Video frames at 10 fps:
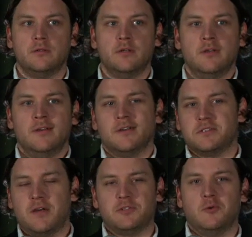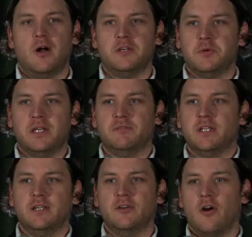because after a while you wouldn't even need
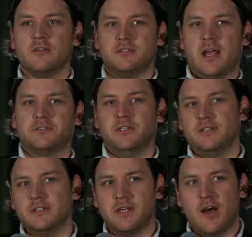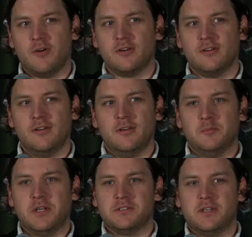guards actually in the tower
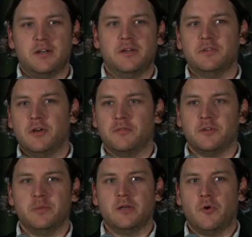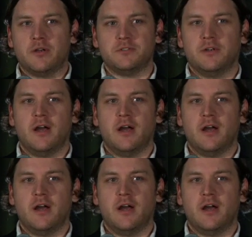because they don't even know if they're being watched or not.